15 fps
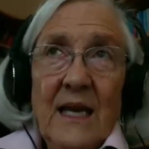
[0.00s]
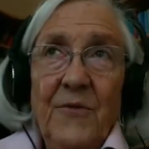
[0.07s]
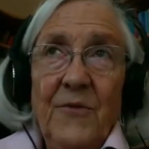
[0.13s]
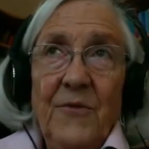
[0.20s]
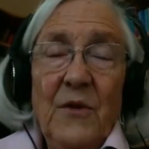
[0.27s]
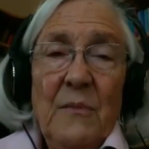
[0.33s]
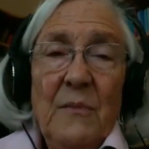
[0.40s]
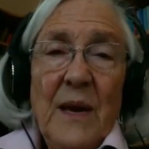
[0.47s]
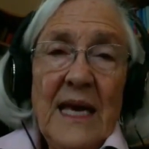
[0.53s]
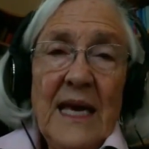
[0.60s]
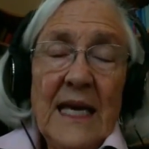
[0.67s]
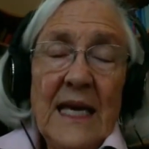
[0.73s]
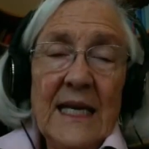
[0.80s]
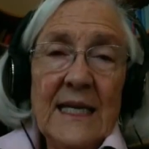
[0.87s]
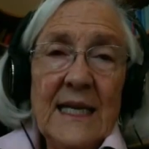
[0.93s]
If you
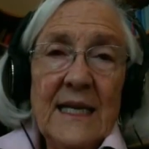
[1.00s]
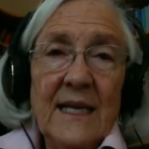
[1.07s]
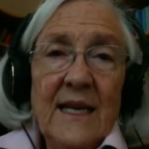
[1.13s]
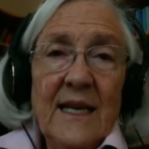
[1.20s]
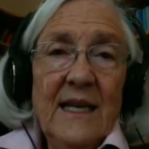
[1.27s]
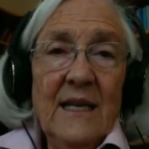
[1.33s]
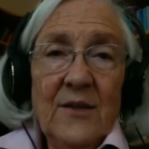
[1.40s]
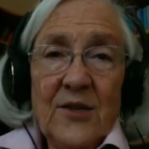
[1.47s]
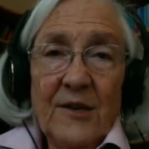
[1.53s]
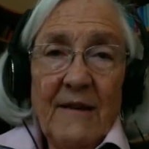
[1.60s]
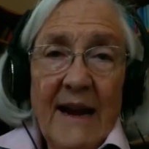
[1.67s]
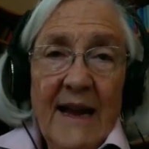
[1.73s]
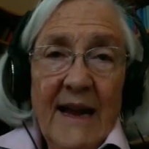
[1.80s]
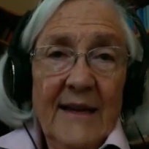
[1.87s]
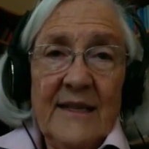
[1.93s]
make it
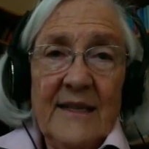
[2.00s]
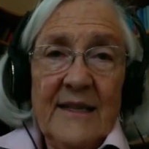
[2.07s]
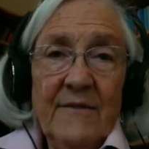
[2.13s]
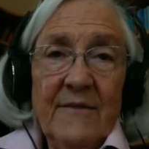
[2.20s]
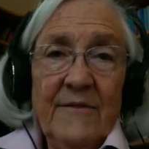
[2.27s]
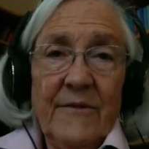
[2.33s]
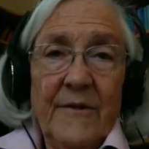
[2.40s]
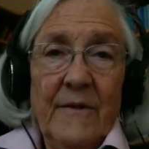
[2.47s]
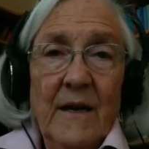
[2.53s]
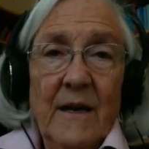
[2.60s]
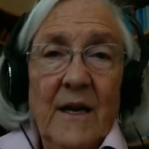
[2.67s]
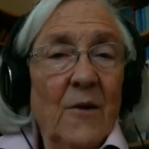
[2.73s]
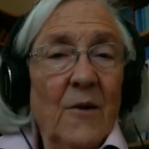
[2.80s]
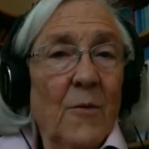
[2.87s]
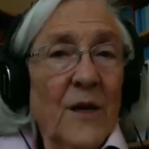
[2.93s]
interactive,
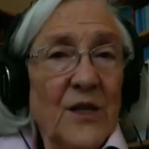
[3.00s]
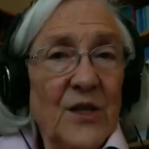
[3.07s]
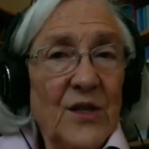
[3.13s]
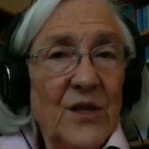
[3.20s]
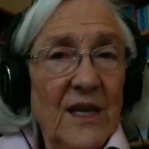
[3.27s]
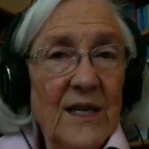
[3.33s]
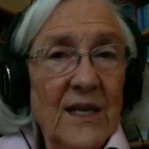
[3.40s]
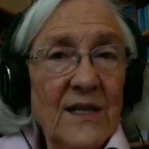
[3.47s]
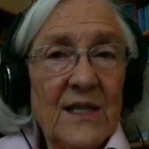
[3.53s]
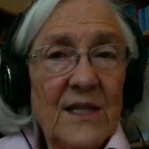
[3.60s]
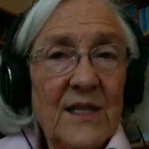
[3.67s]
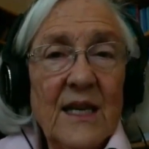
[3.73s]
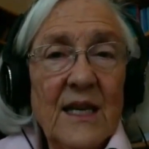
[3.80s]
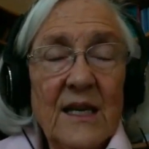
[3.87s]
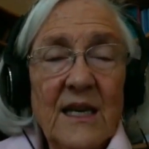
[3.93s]
which
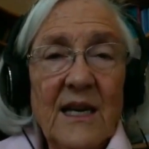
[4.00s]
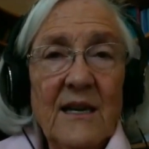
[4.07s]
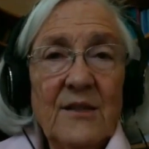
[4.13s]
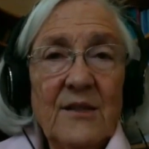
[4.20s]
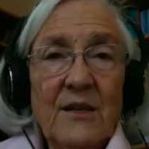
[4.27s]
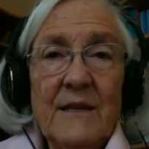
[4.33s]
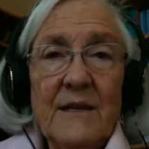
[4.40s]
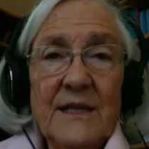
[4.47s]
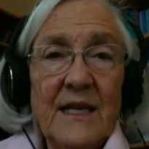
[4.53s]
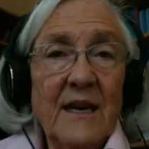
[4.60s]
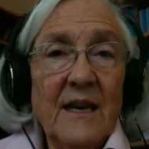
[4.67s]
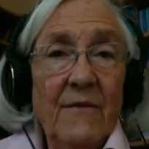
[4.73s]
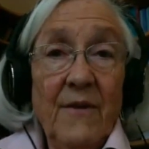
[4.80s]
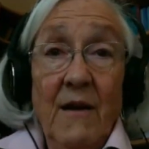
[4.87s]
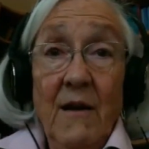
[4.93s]
is a
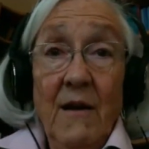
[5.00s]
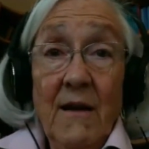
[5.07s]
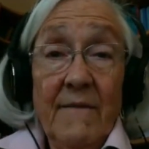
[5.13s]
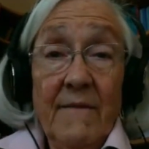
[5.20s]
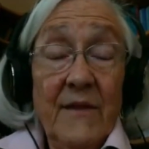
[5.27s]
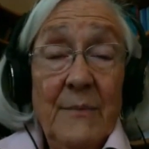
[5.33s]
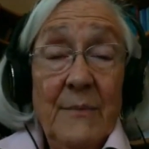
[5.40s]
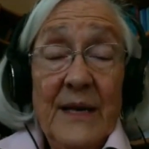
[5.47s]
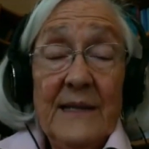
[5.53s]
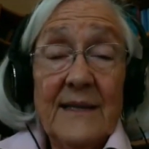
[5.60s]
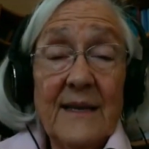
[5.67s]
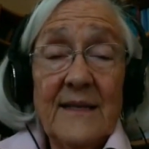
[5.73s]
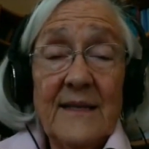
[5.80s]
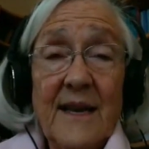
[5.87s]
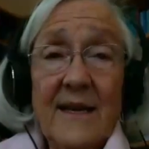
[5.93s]
characteristic of all of the
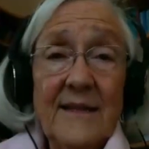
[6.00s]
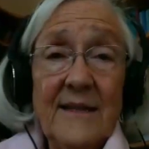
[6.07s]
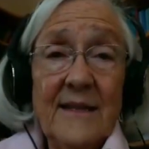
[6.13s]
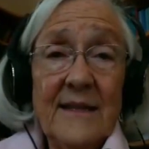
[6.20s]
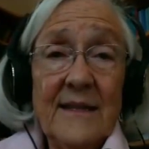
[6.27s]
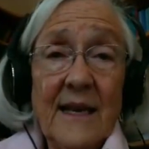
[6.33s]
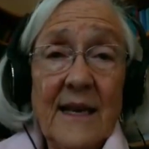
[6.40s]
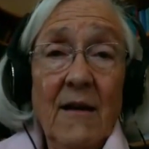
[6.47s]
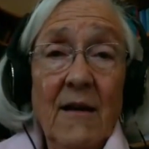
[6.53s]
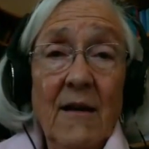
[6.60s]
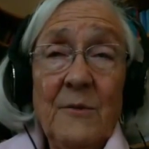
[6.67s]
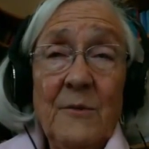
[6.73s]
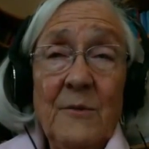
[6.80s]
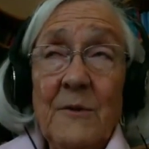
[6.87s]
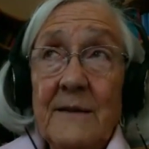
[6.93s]
basic sciences, I
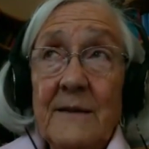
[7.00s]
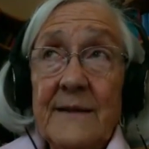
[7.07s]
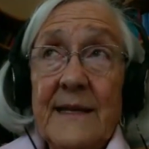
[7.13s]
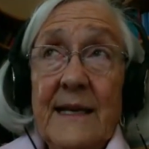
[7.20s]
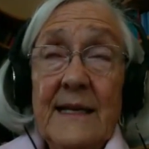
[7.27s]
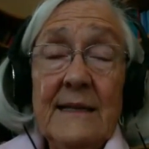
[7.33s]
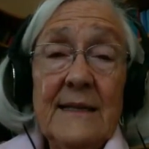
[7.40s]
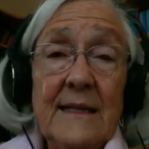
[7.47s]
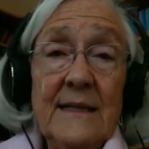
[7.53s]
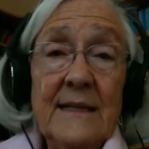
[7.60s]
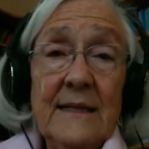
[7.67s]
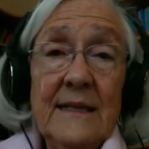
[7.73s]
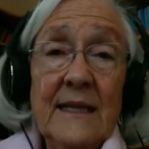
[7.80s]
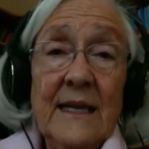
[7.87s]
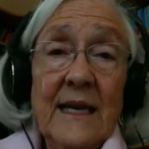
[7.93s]
call them the real
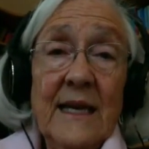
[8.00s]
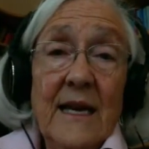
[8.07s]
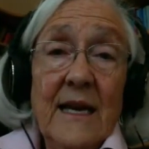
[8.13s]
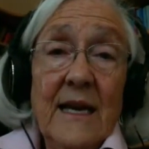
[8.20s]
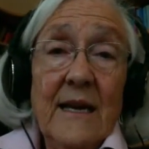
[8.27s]
sciences. Mm-hmm.